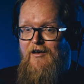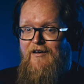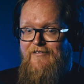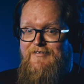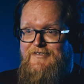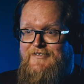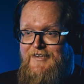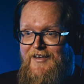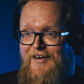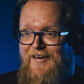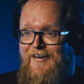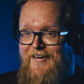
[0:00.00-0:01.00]
like, oh,
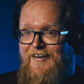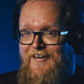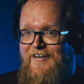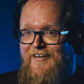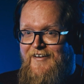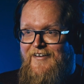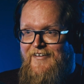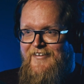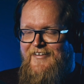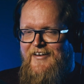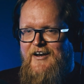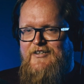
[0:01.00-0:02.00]
what's that?
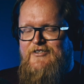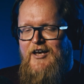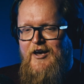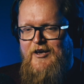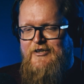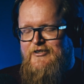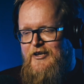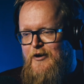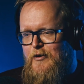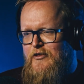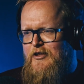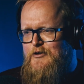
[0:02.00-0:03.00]
And it's that. It's the.